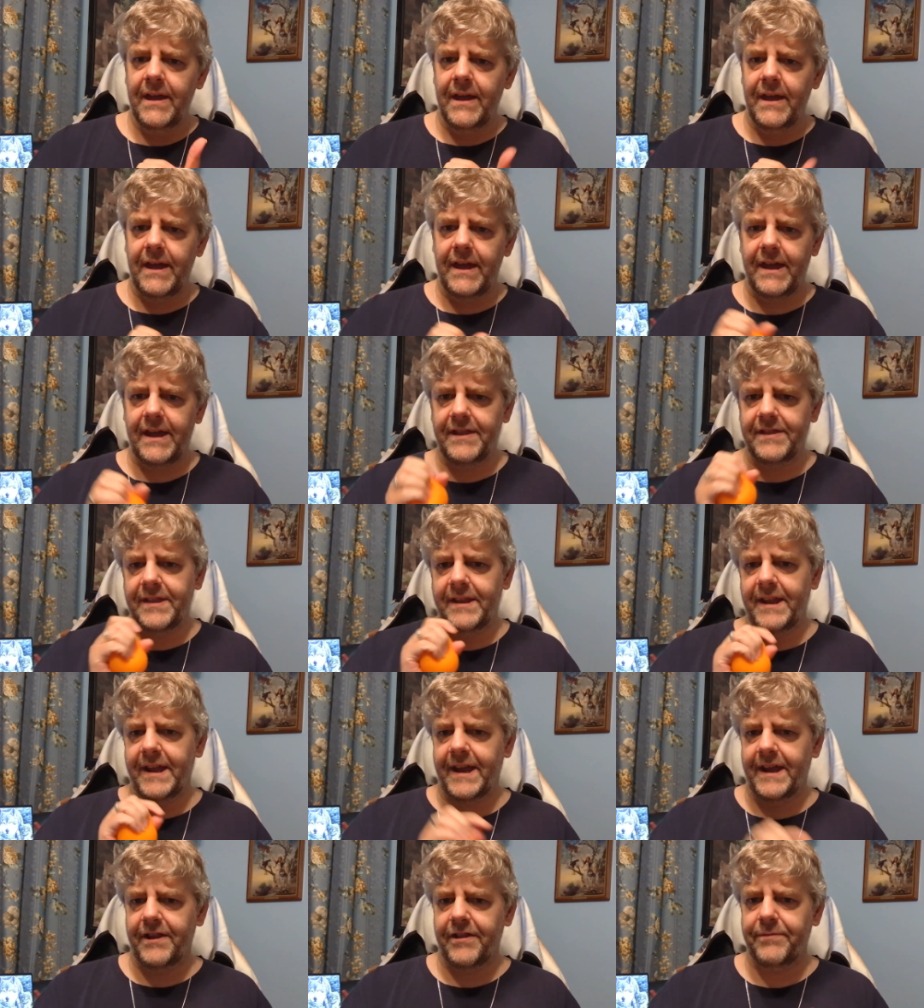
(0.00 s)
And
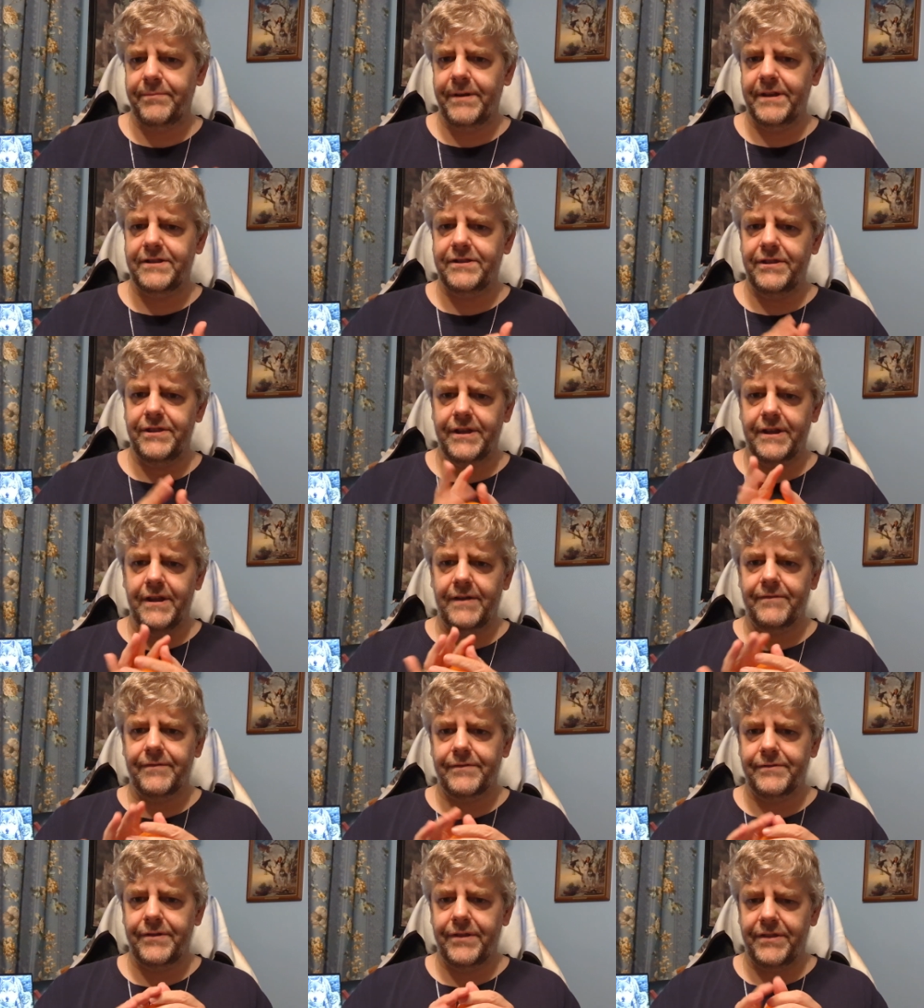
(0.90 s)
then I got to speak to the
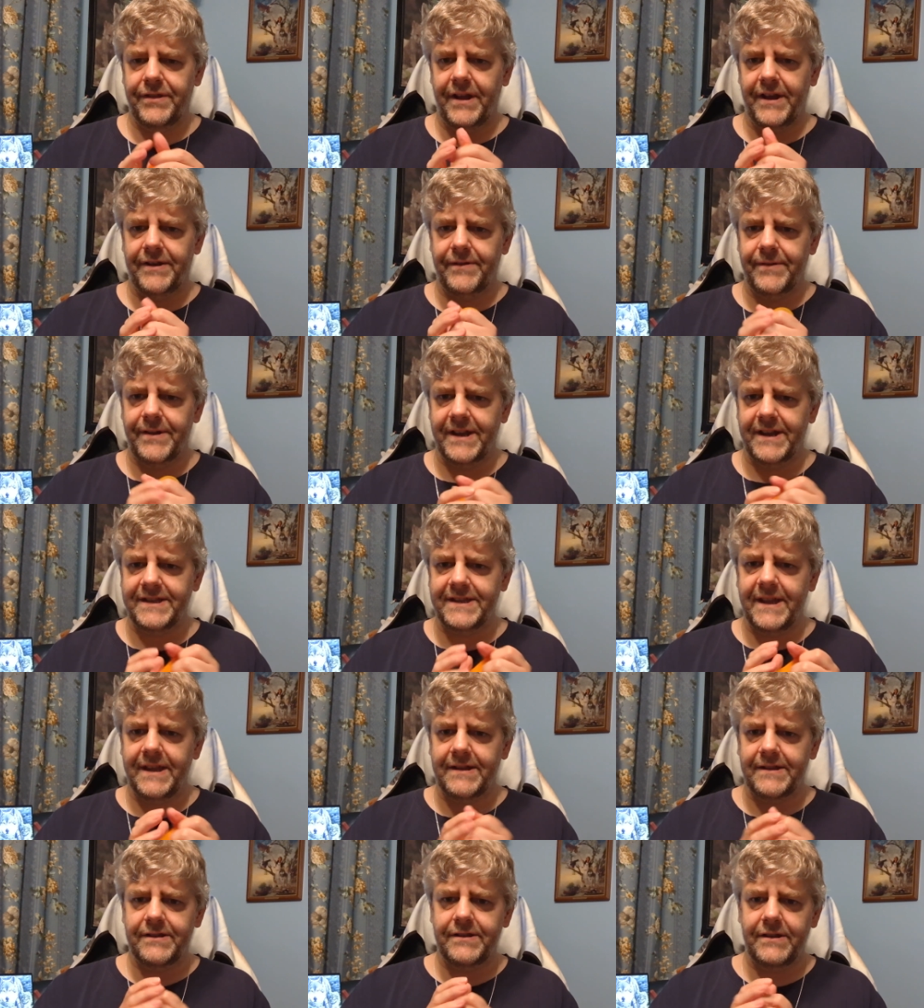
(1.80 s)
cover designer and get
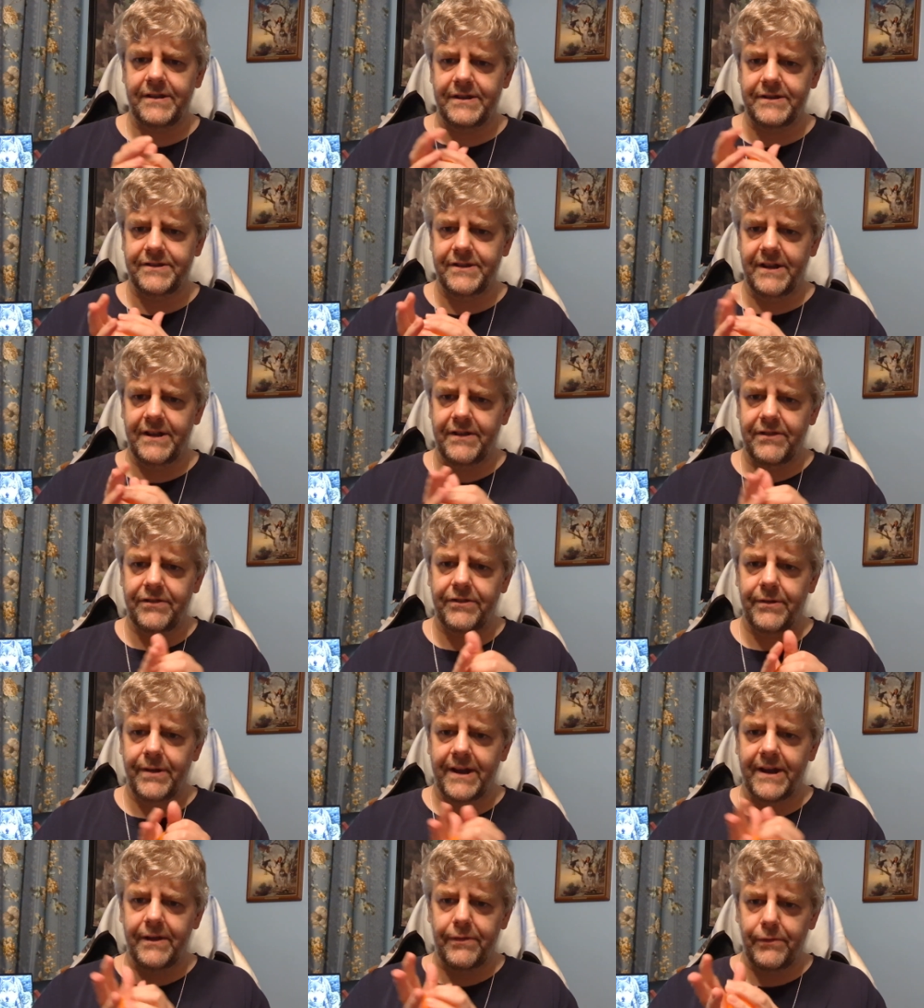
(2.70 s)
that uh, done.
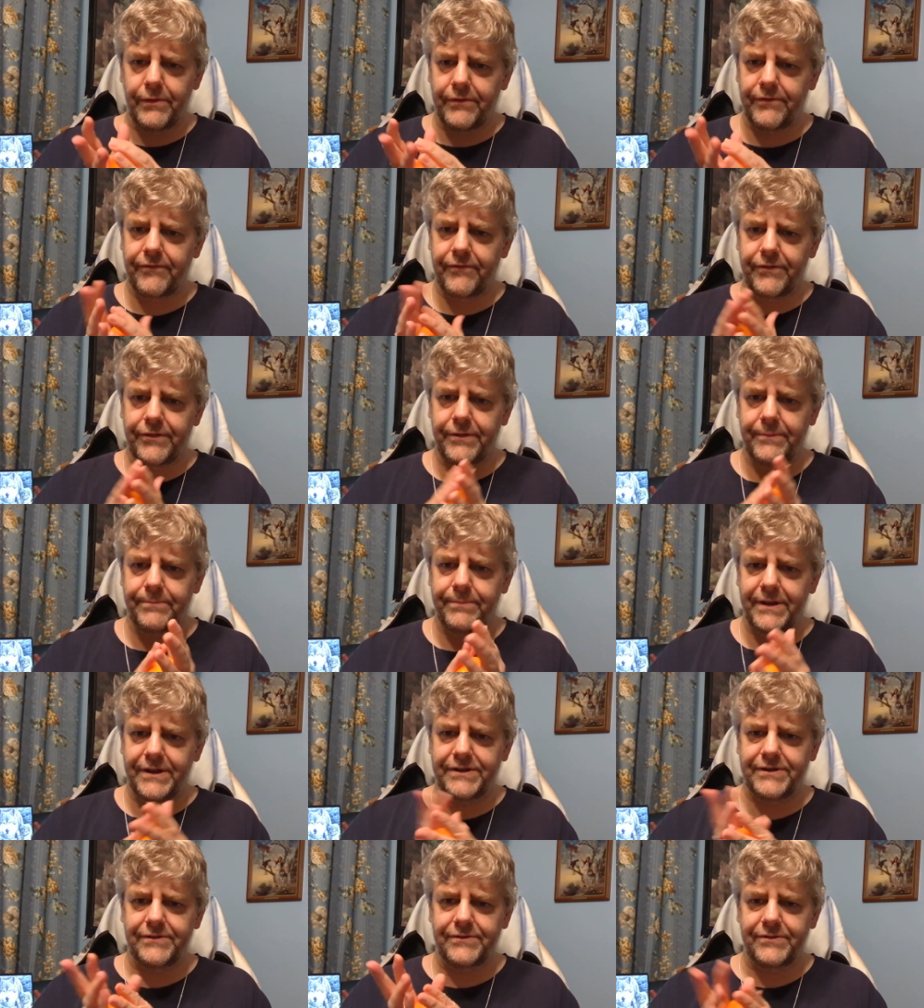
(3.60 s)
So I got to look for some
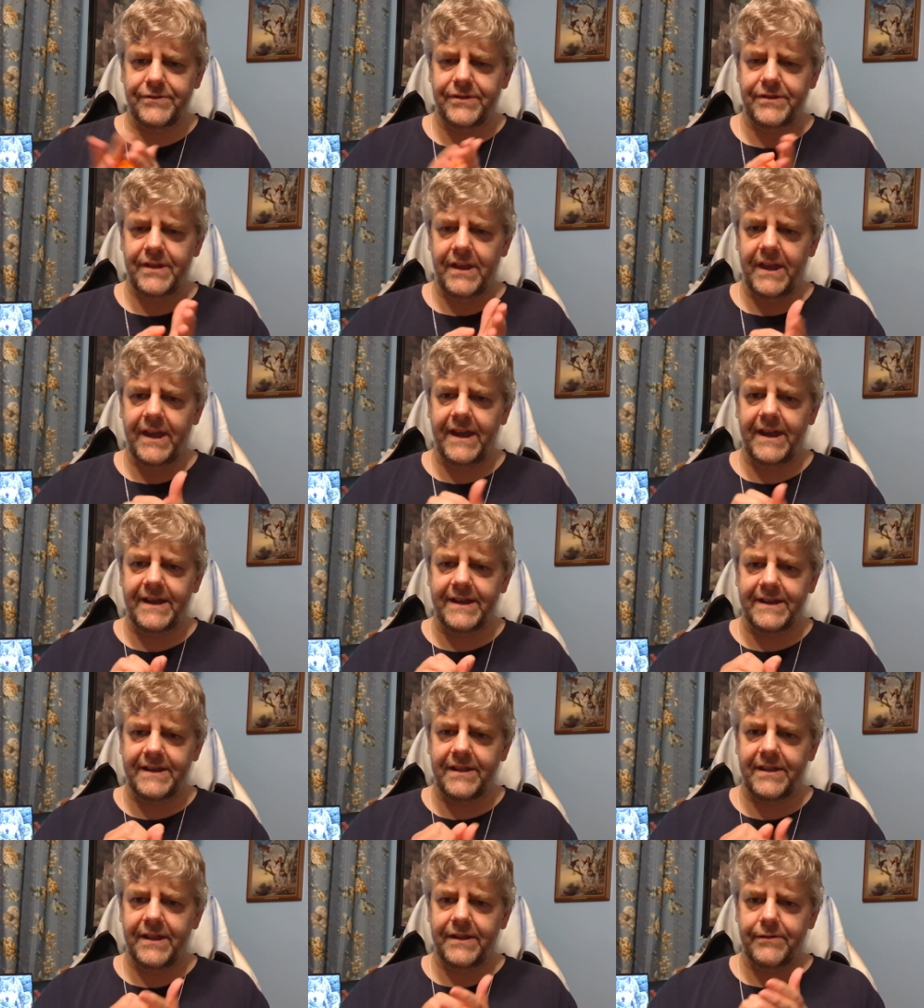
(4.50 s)
pictures
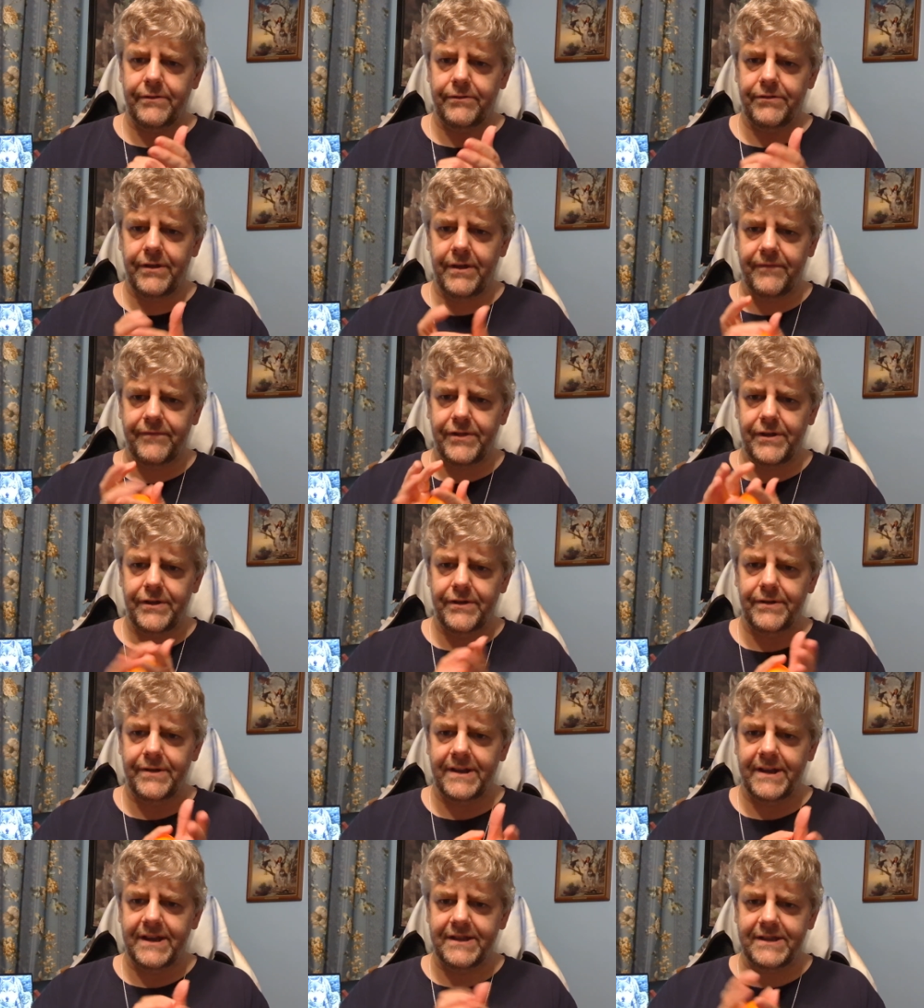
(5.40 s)
and send those off to
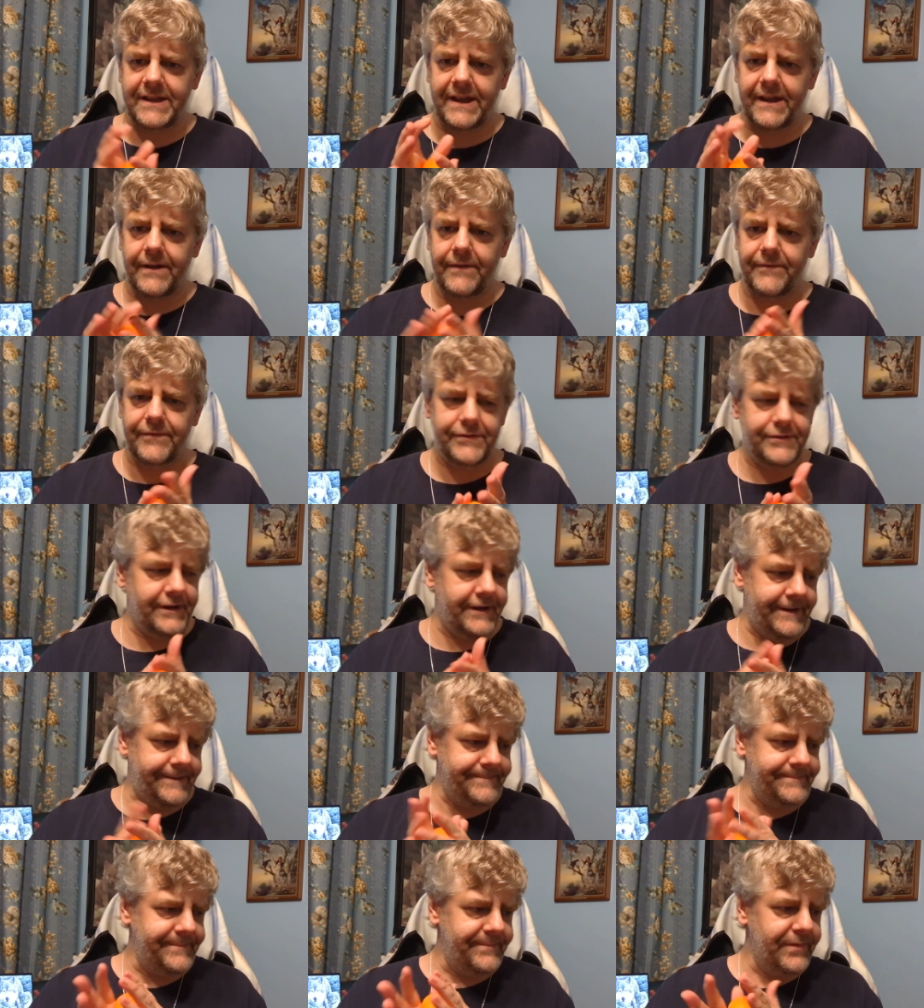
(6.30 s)
her and get that cover done.